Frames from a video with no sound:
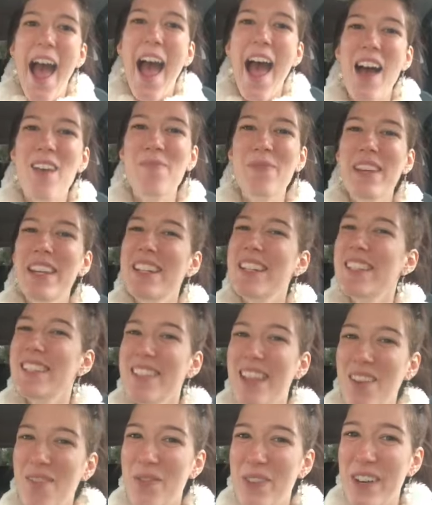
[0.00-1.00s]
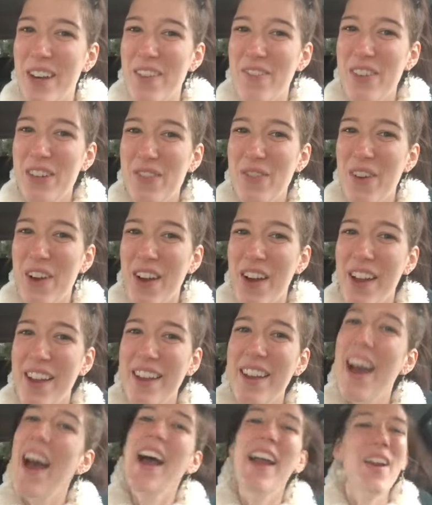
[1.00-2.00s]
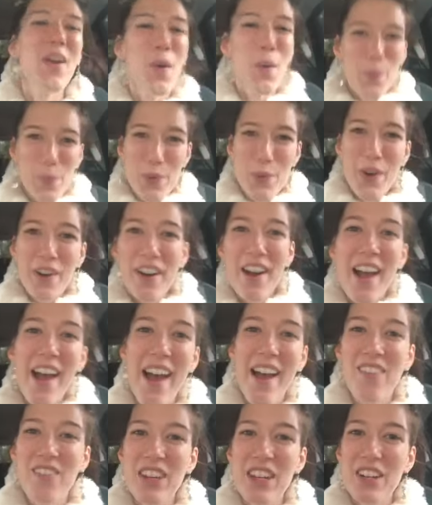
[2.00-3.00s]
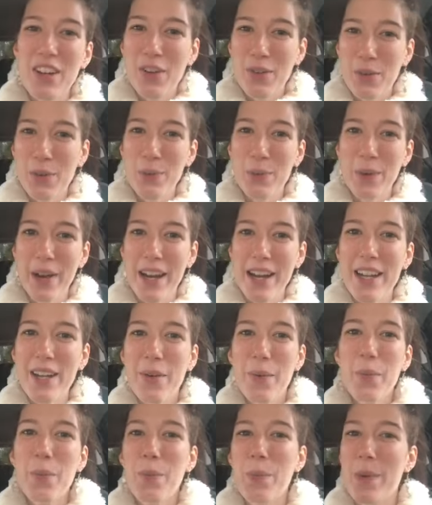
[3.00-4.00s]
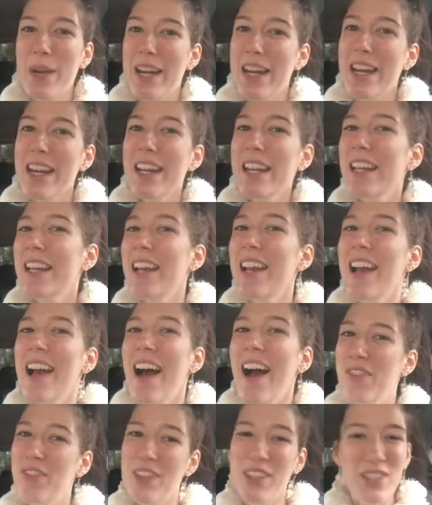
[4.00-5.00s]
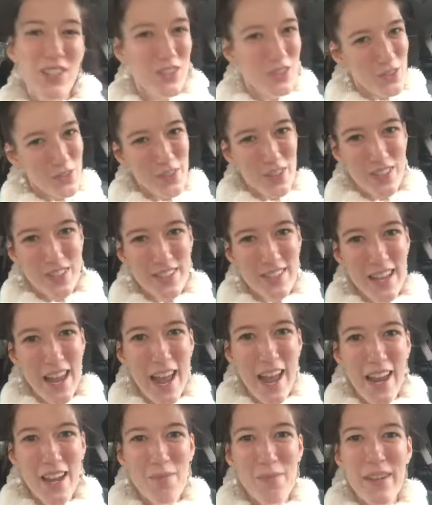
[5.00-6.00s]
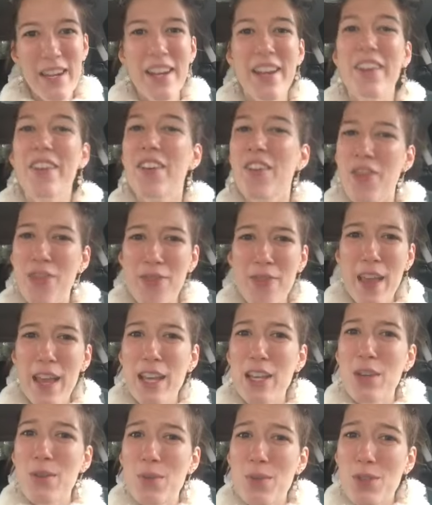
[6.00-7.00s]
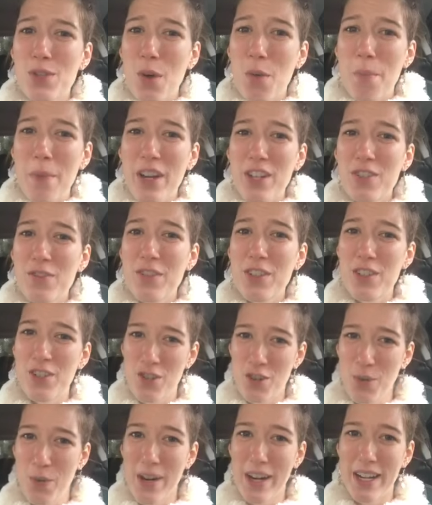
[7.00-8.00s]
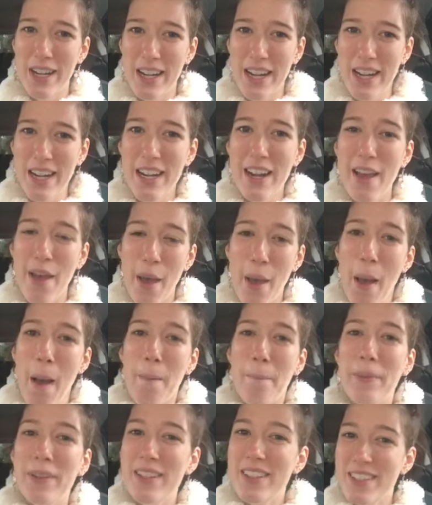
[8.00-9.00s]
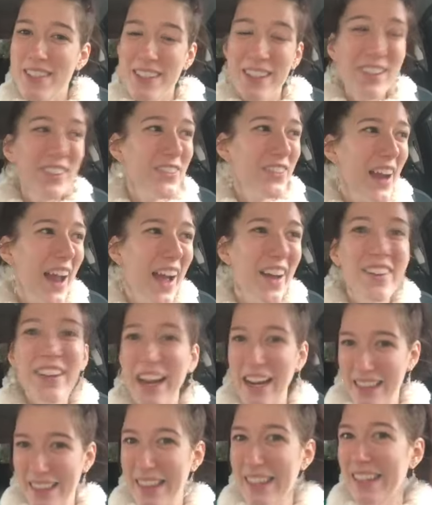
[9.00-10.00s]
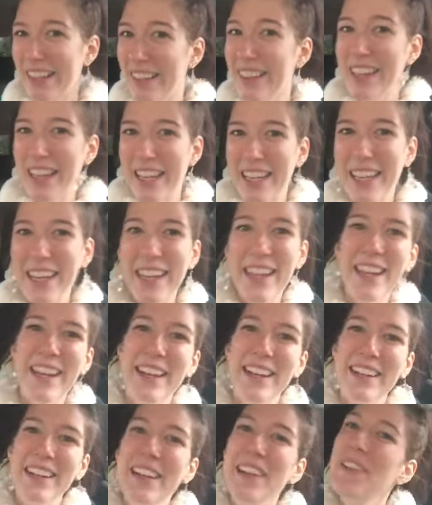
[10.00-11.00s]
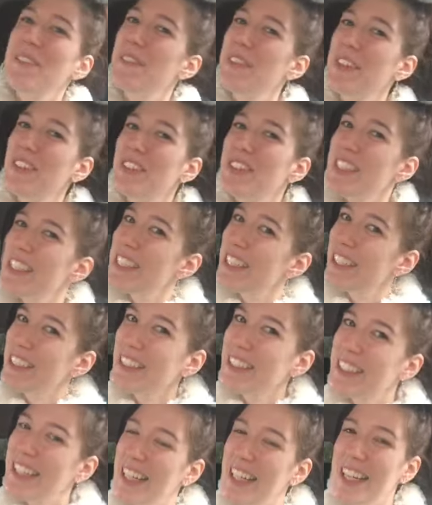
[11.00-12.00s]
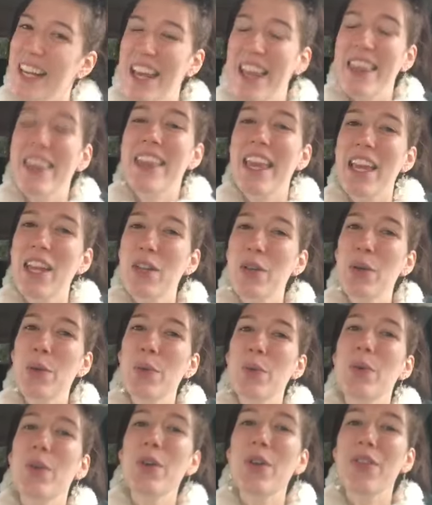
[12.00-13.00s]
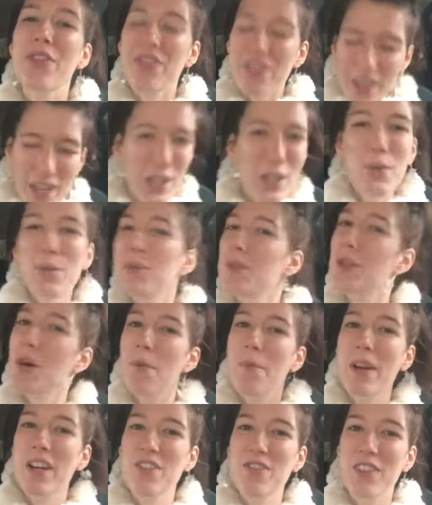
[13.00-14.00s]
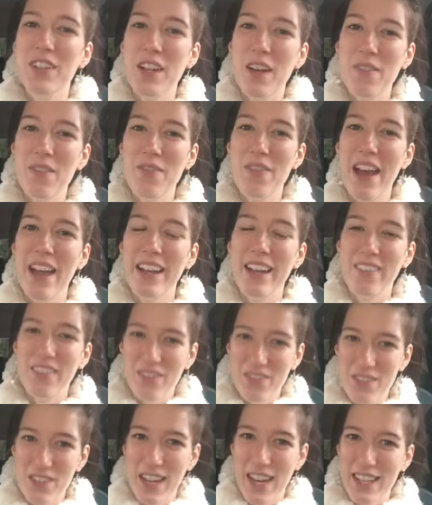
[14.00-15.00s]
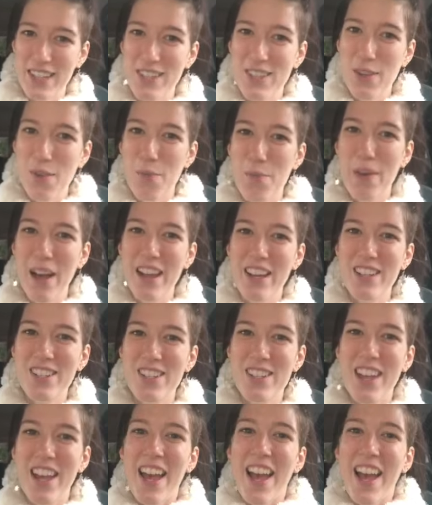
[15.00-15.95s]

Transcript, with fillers: Happy December, everyone. I hope you are having a great week. If this is your first time here, thank you so much for joining. Please stick around. I think you'll like it here. If you're returning, thank you. Thank you so much for coming back. I love you guys so much.